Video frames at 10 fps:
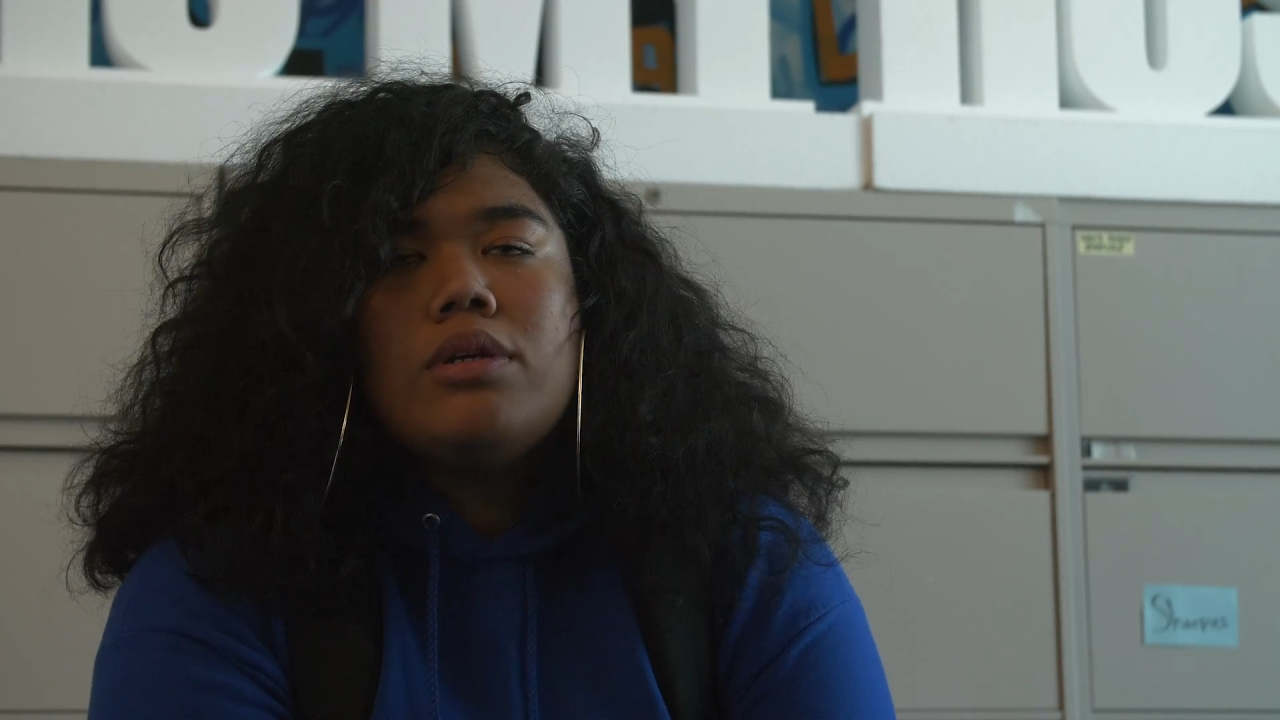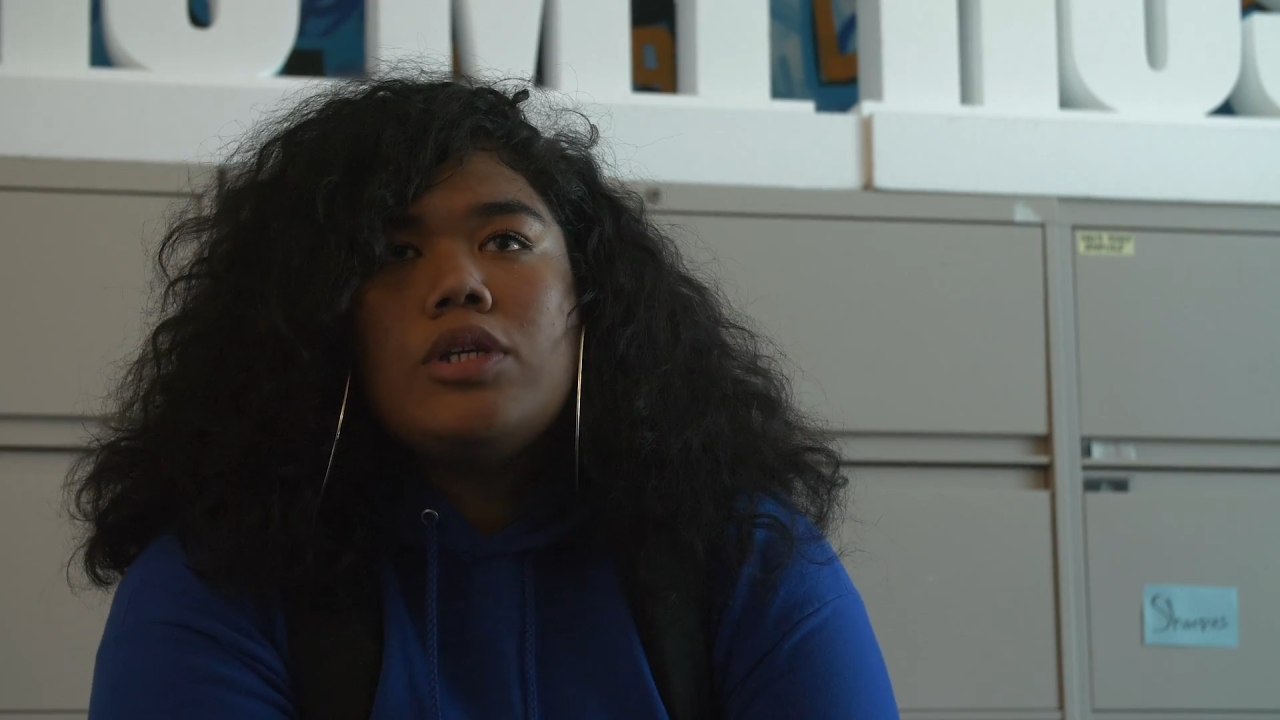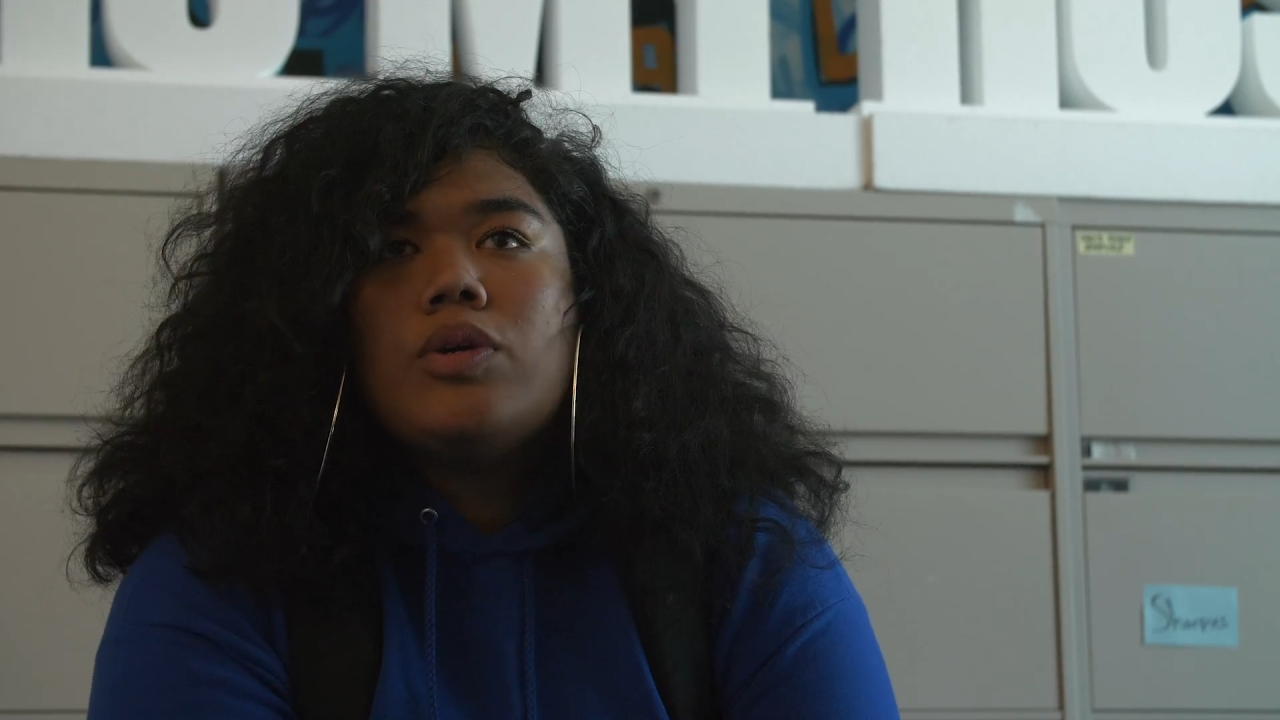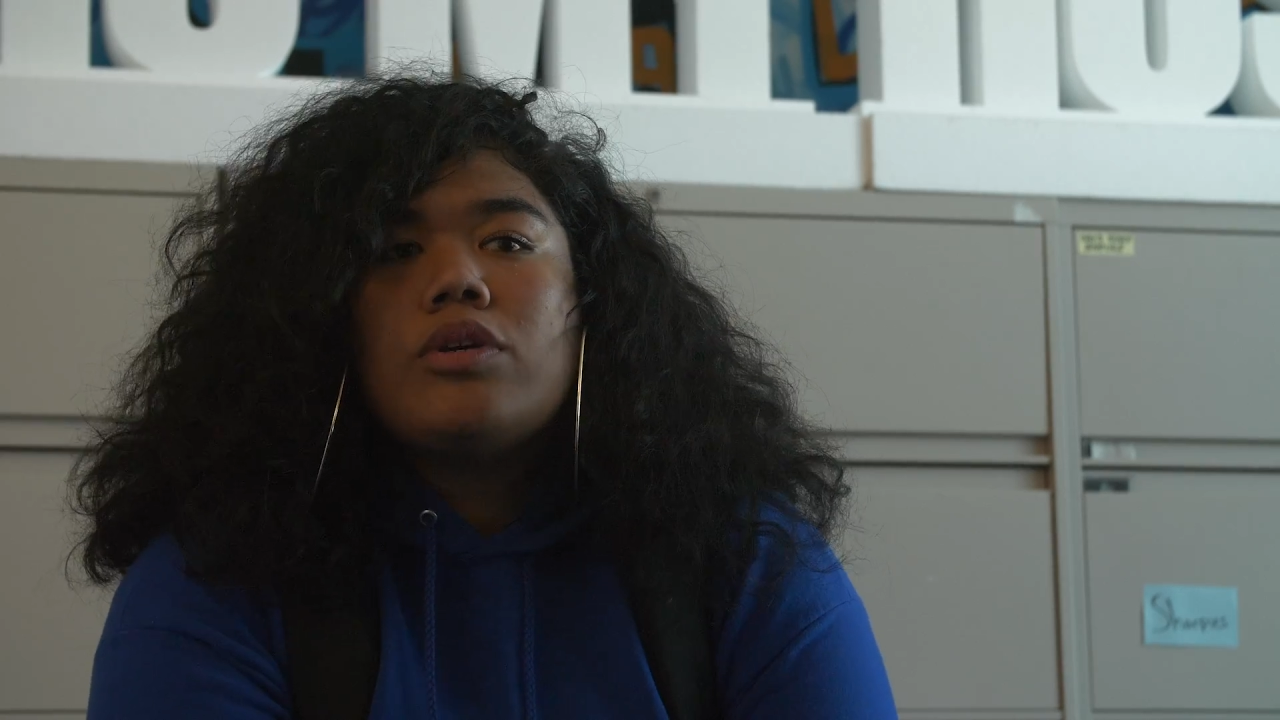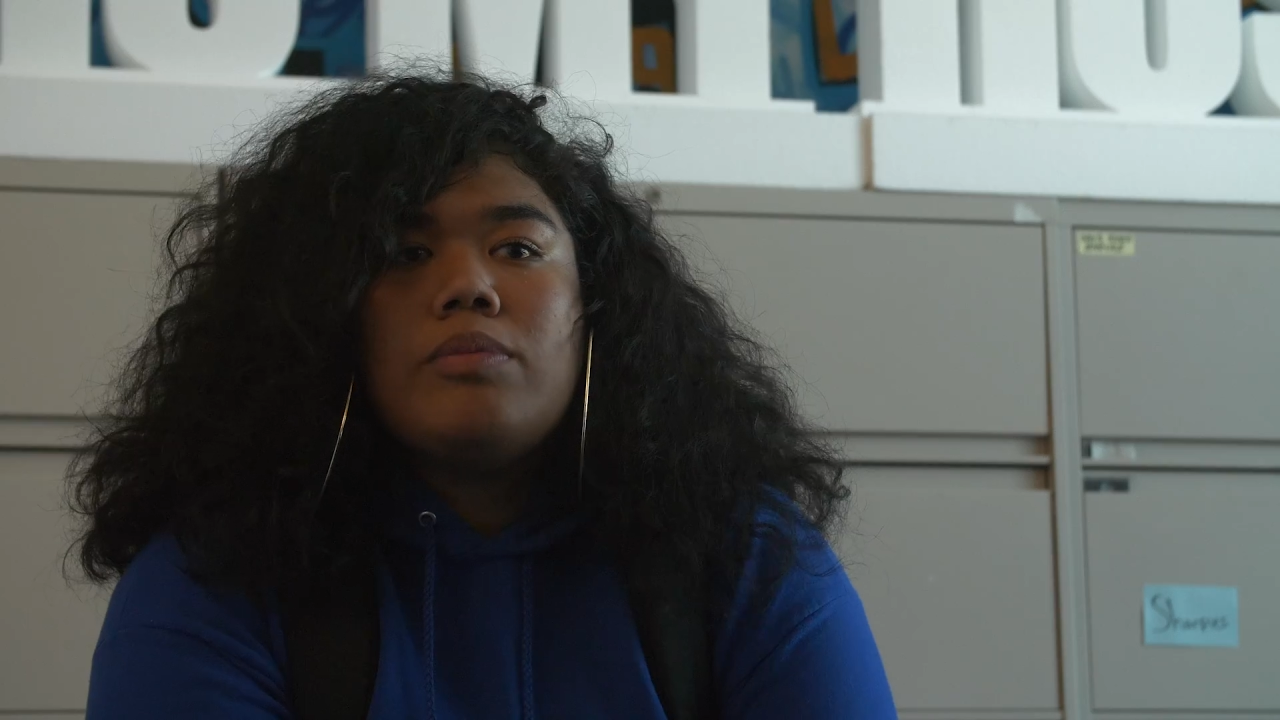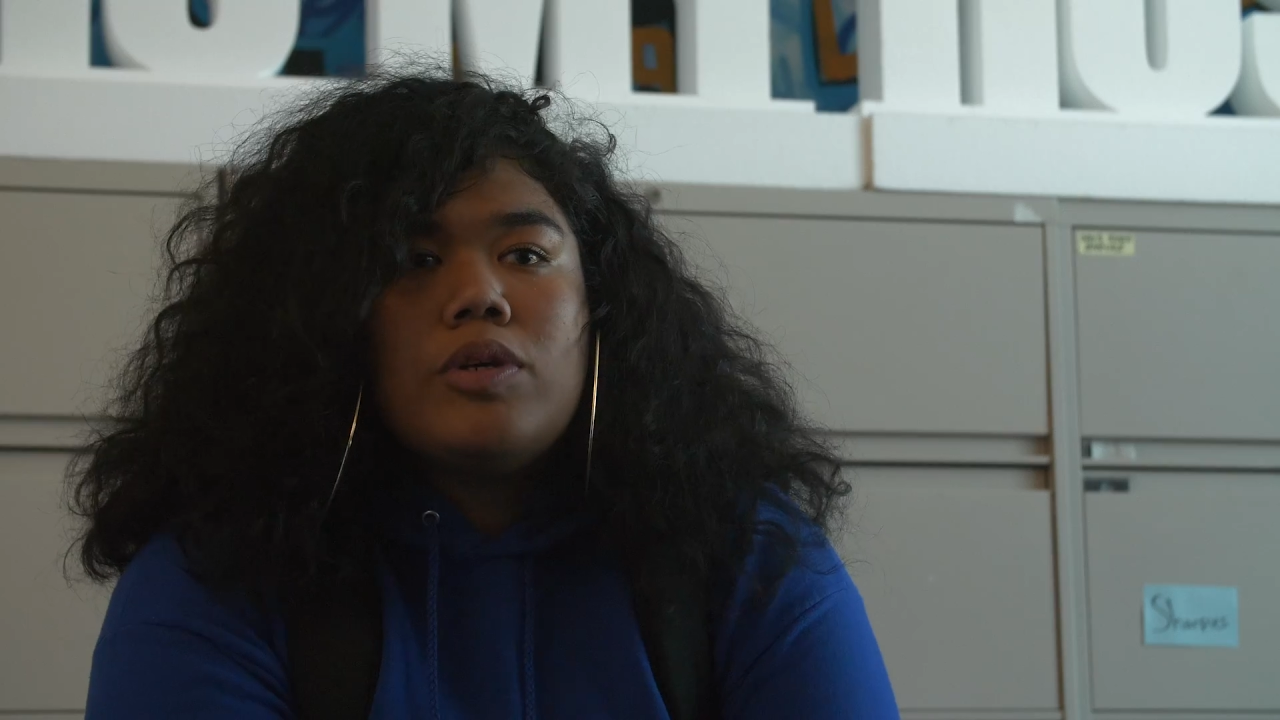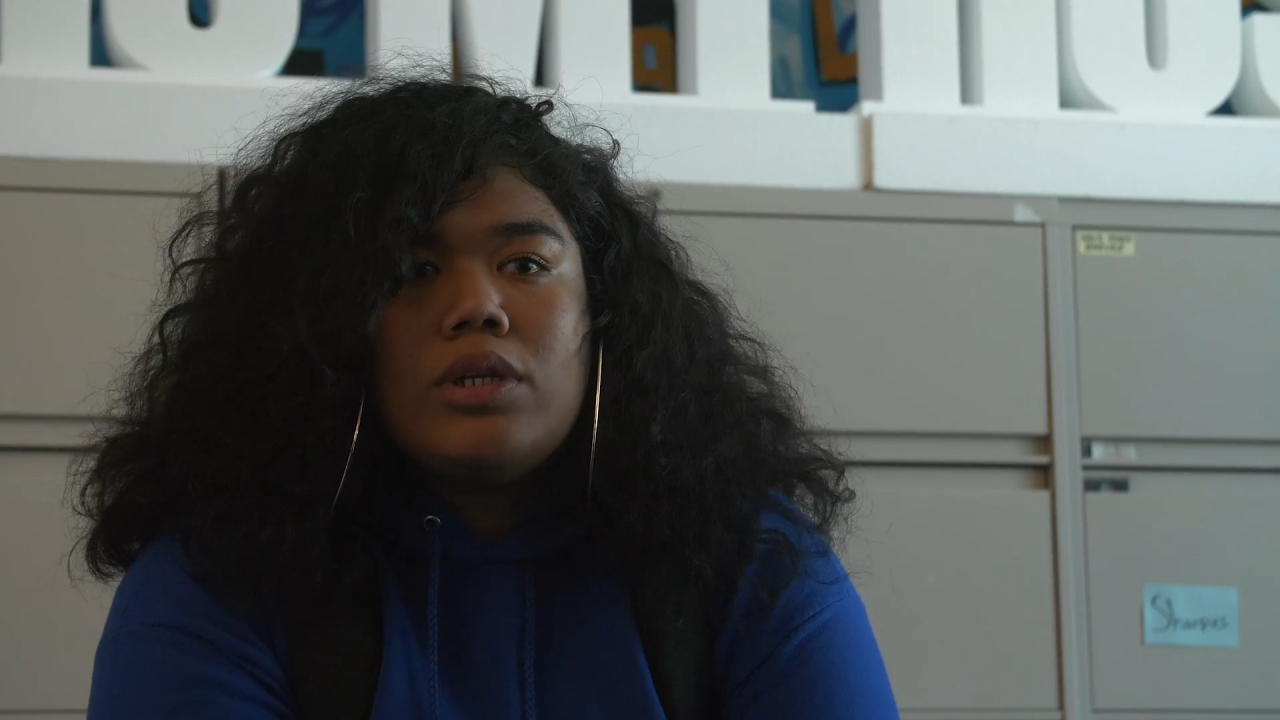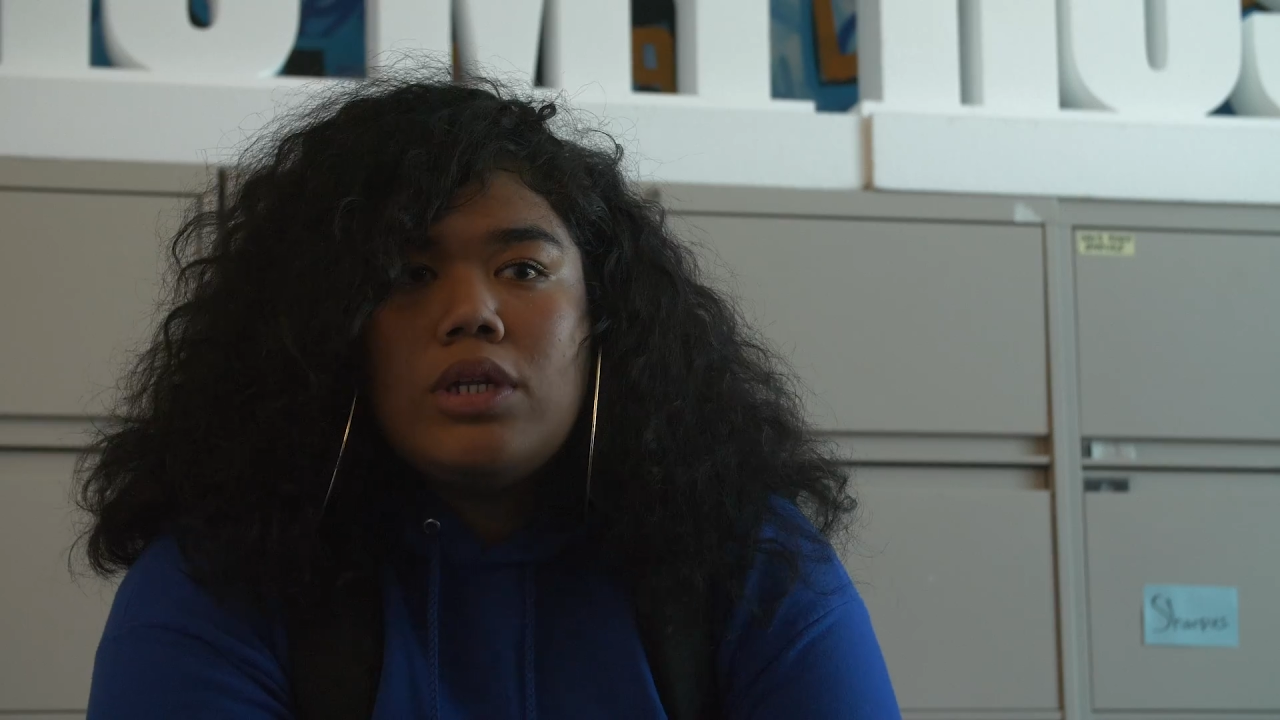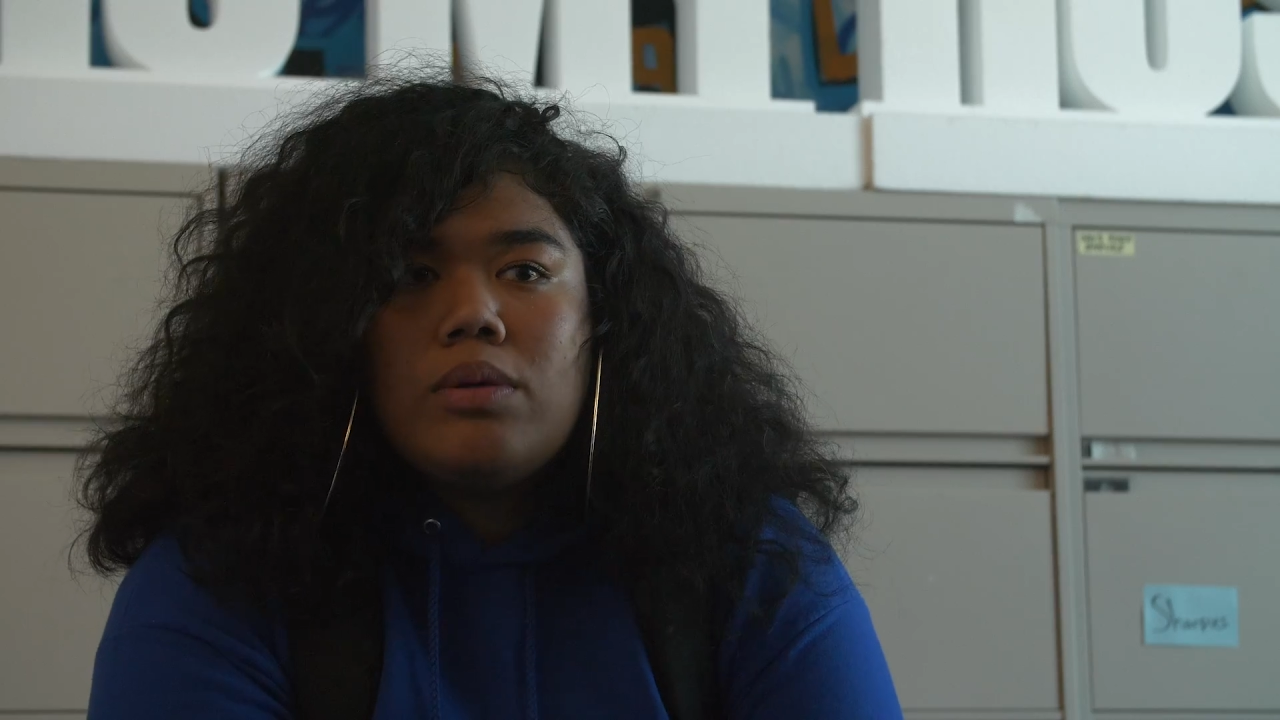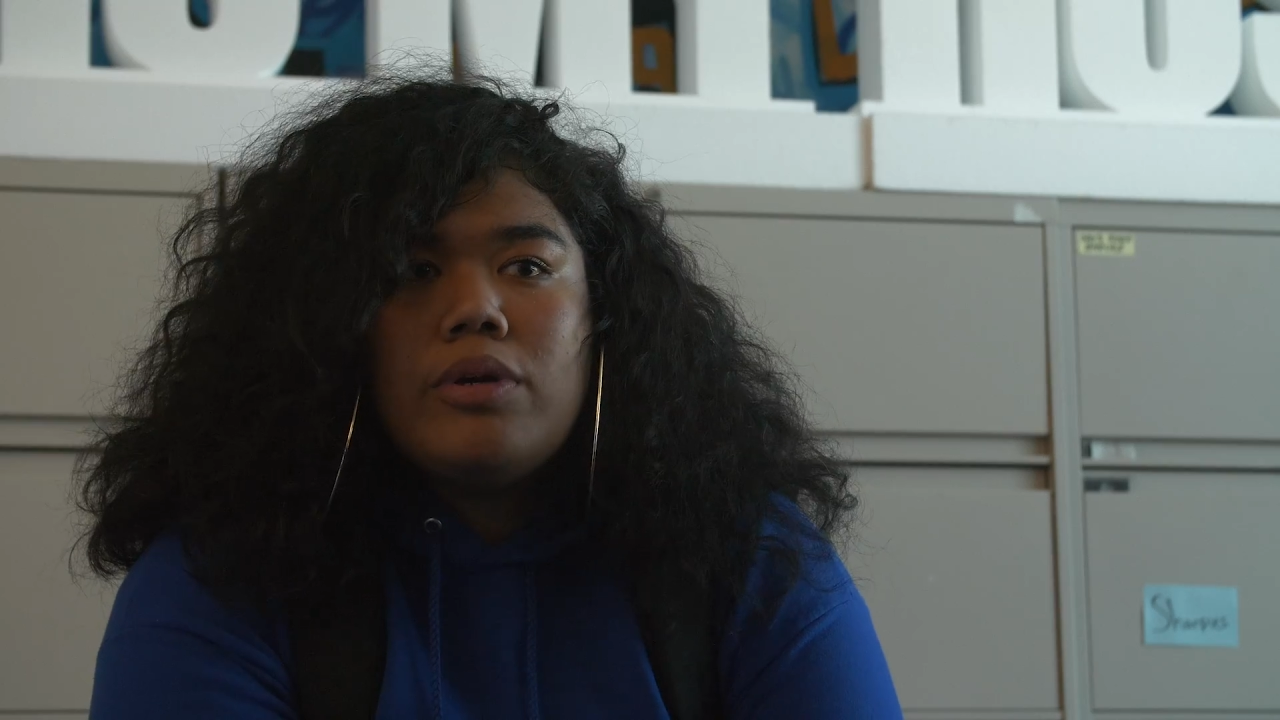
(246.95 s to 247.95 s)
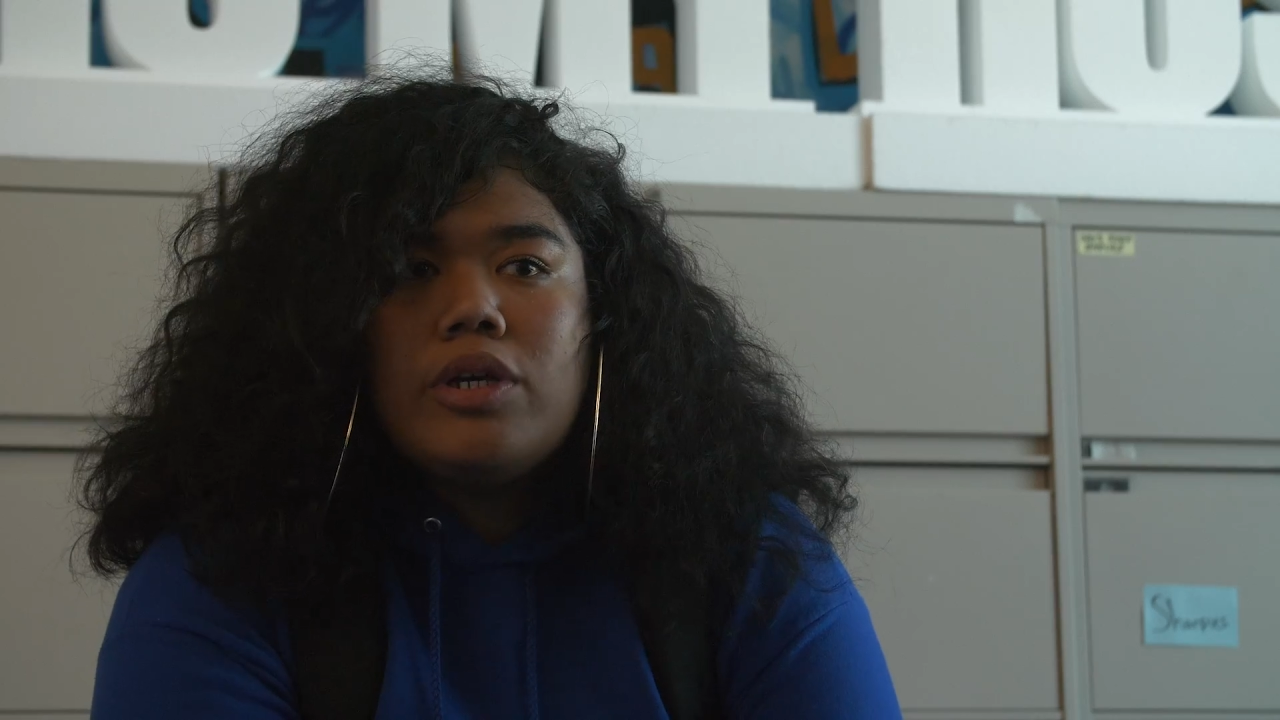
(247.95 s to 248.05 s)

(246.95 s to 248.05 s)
Your community, bro,